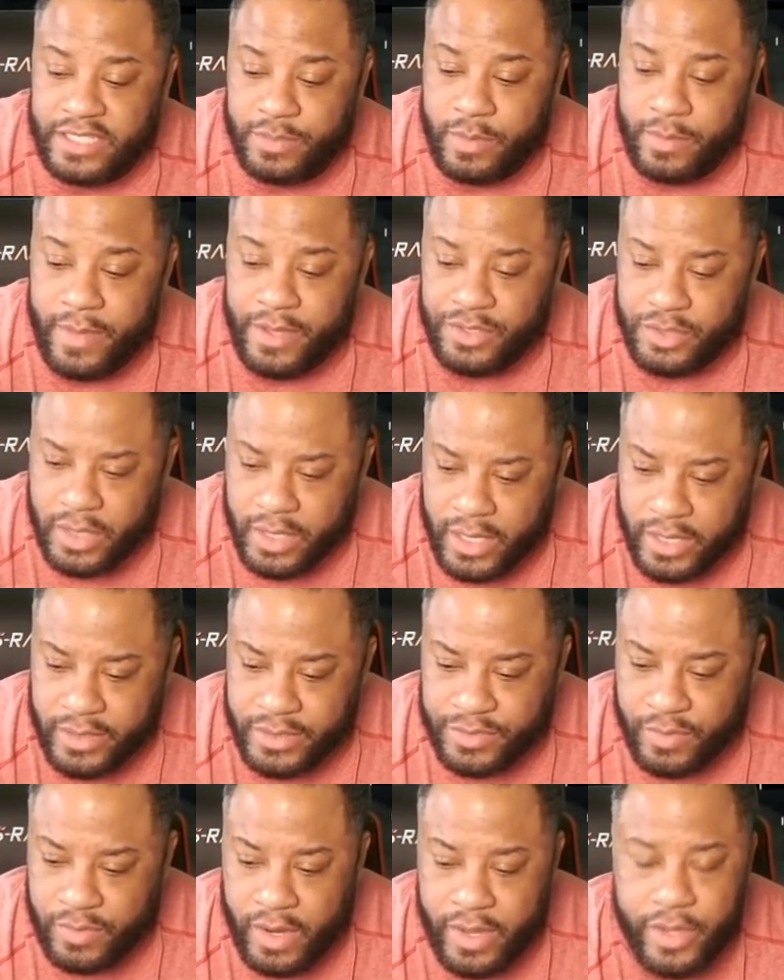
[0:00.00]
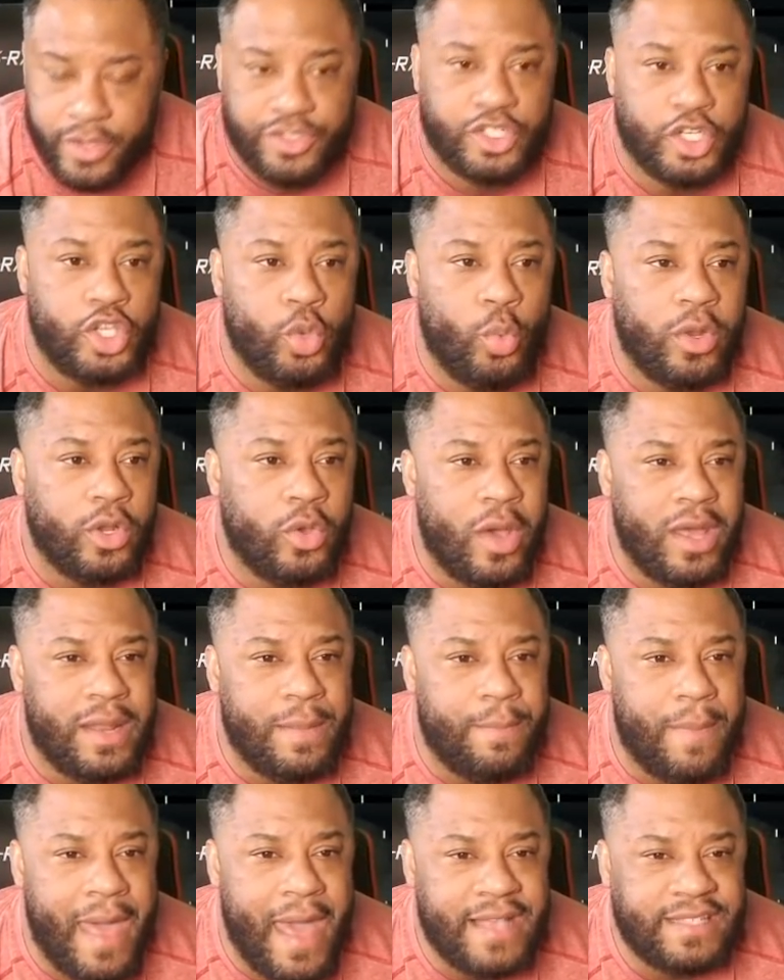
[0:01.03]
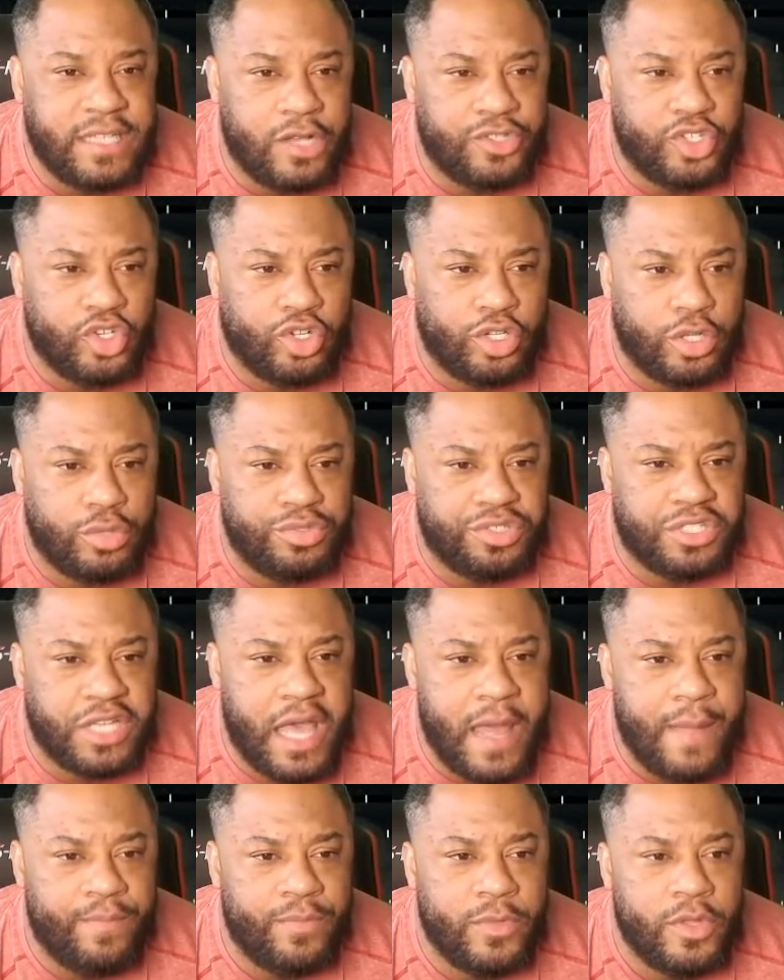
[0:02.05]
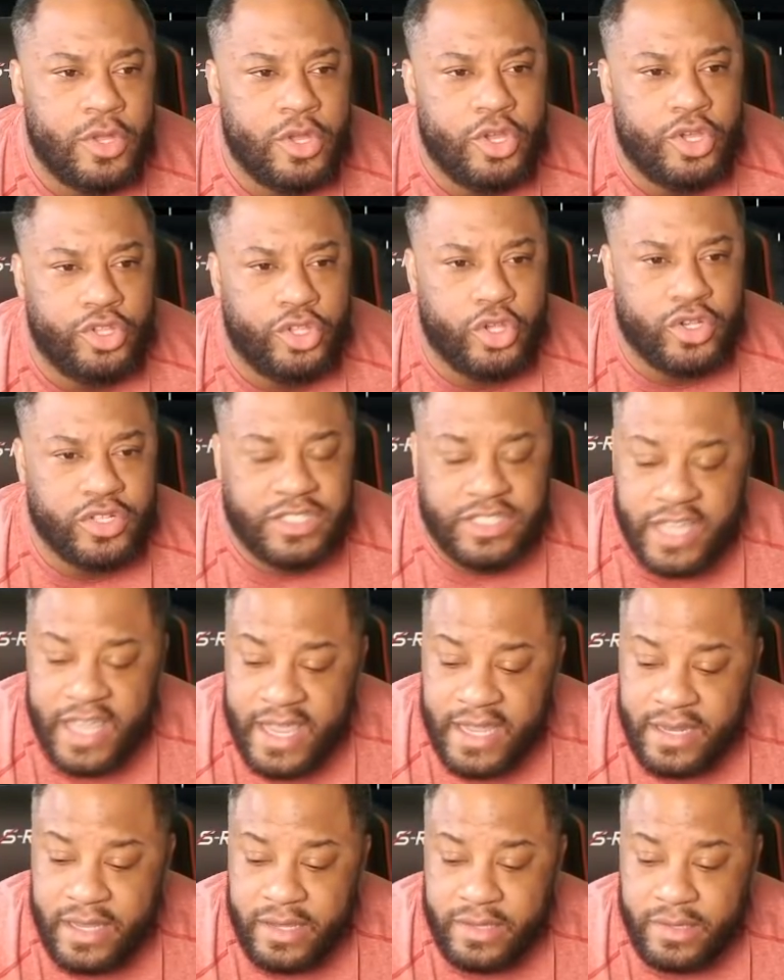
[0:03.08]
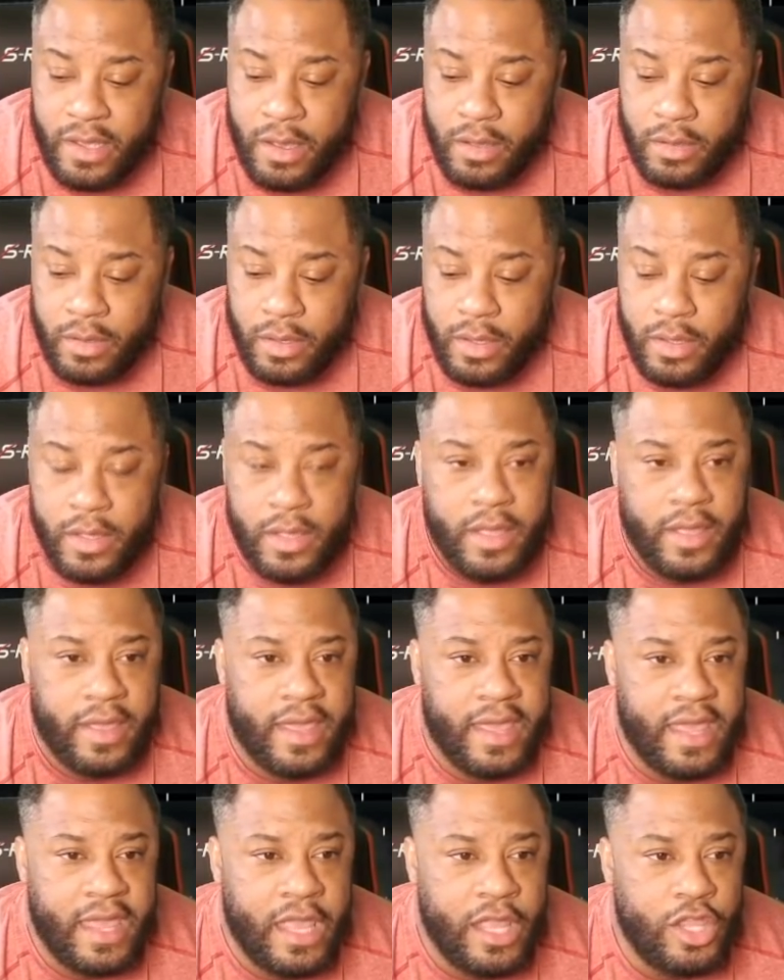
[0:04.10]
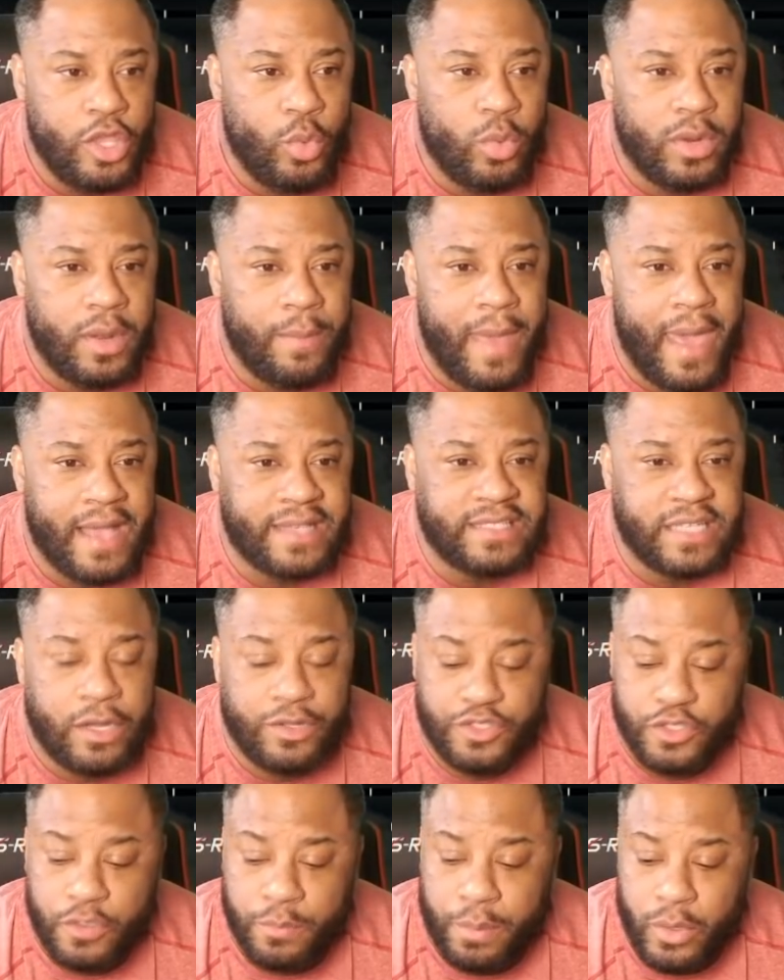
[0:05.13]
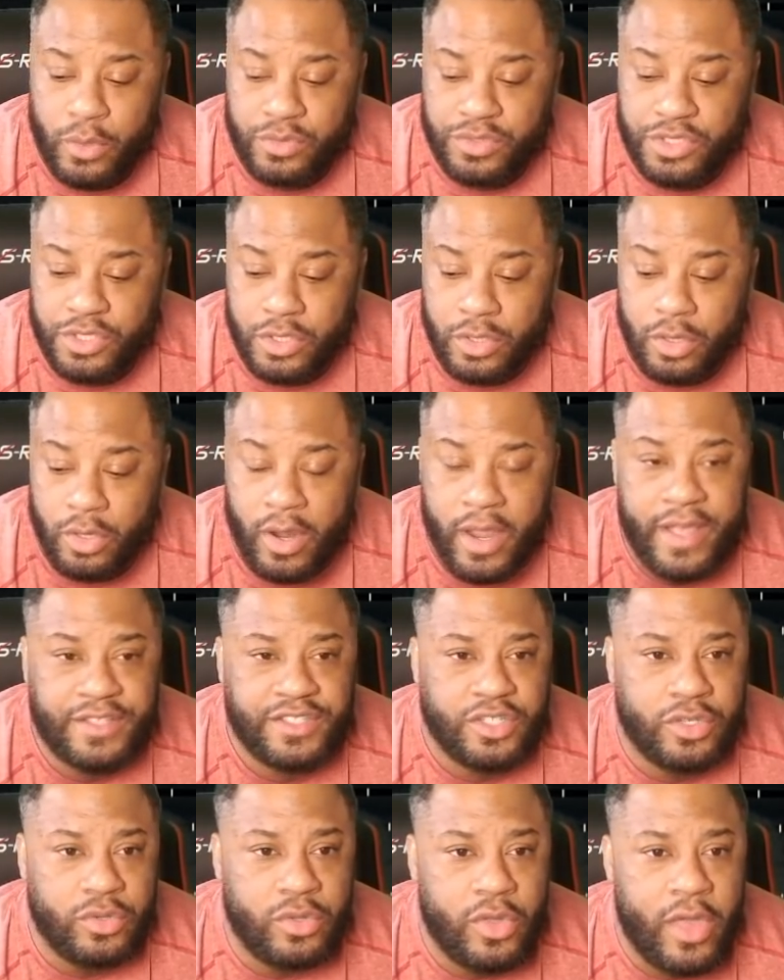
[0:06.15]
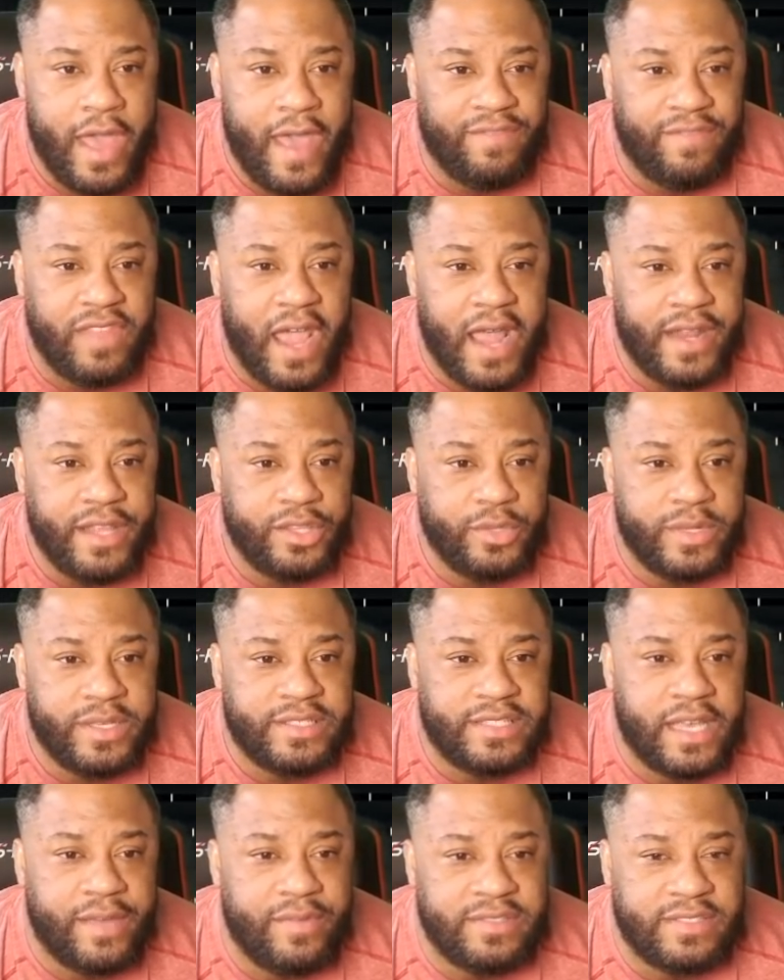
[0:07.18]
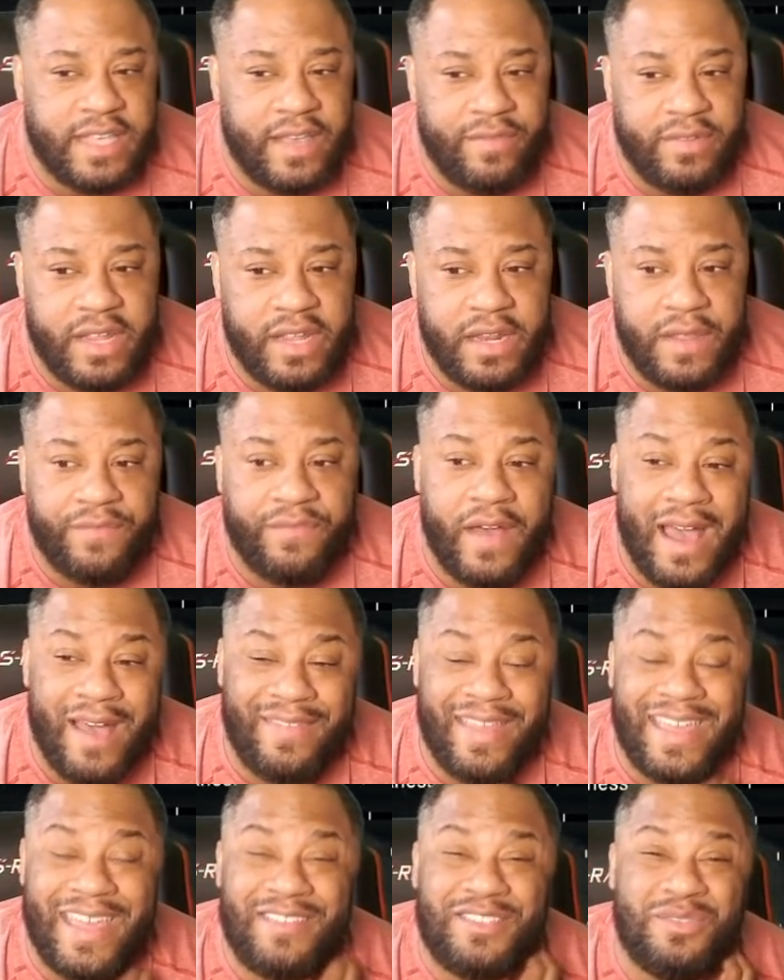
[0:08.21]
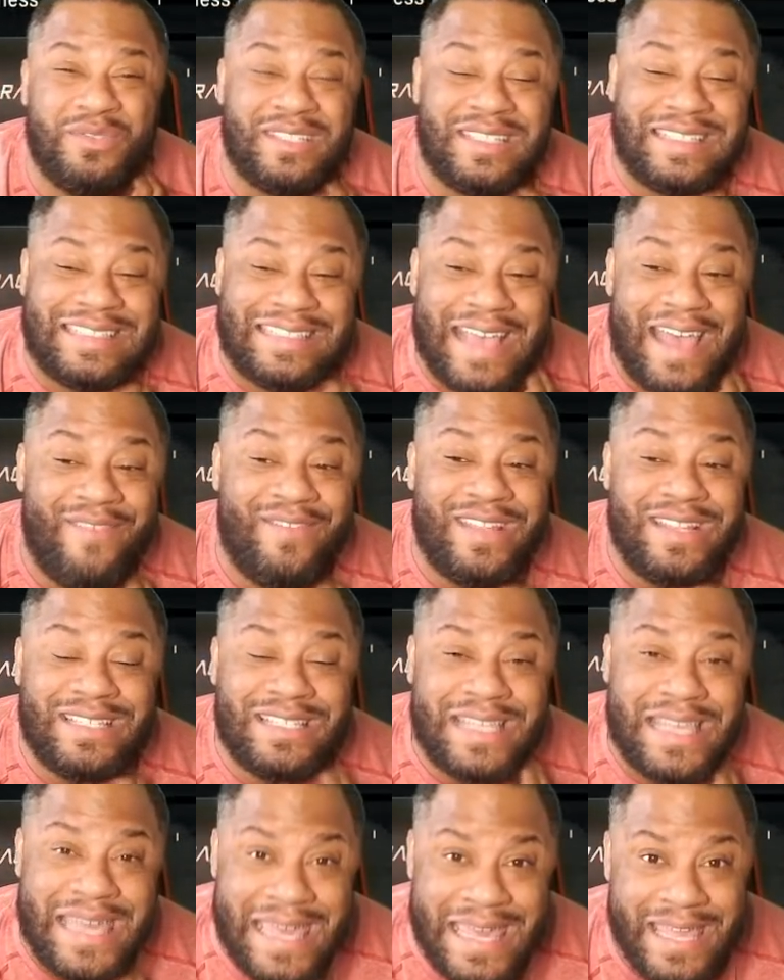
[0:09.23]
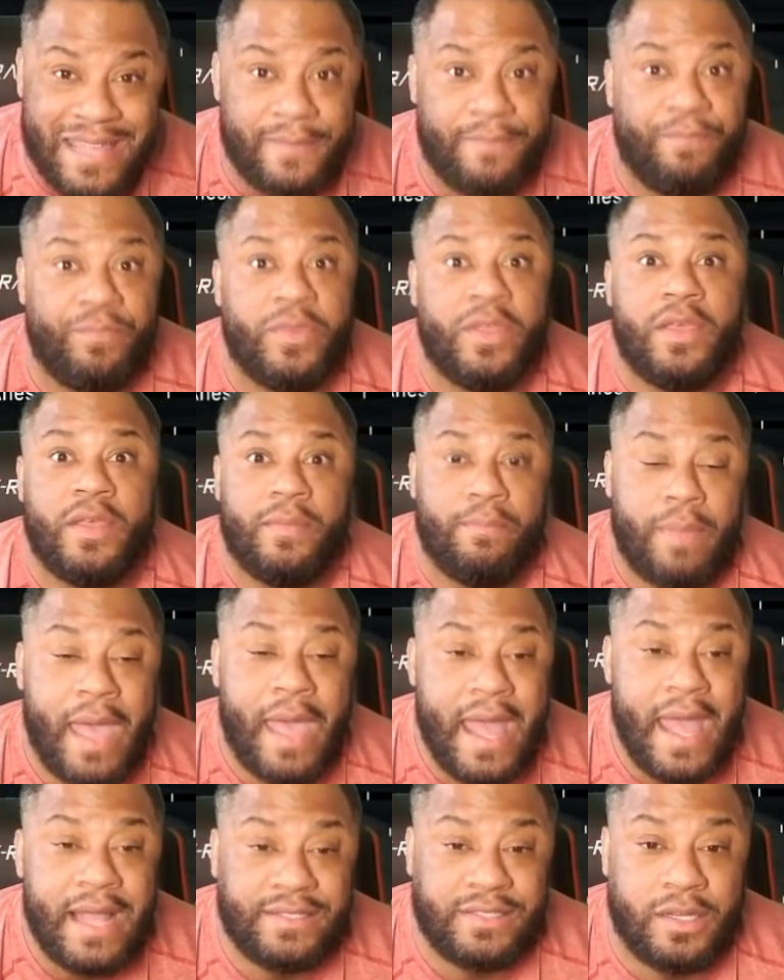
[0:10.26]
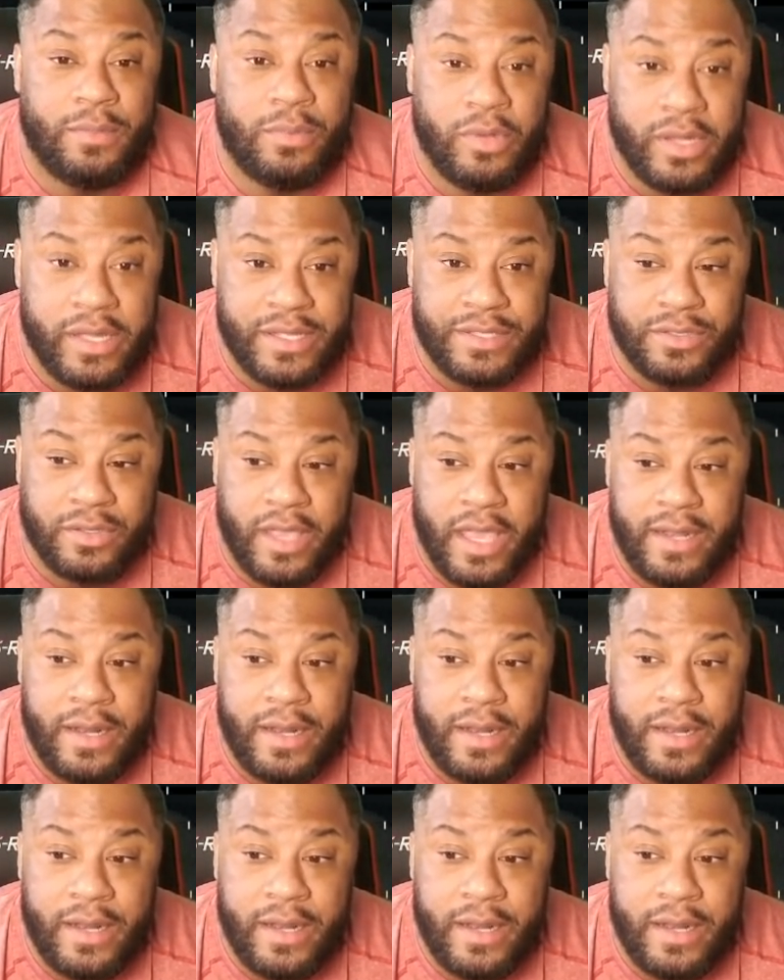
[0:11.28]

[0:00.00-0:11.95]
Let me make sure I got this right here. So you want to go ahead and max out your close shot, your standing dunk, and you want to max out your post hook, right? So you have 93, 77, 85. That gives you 17 badge upgrades, okay?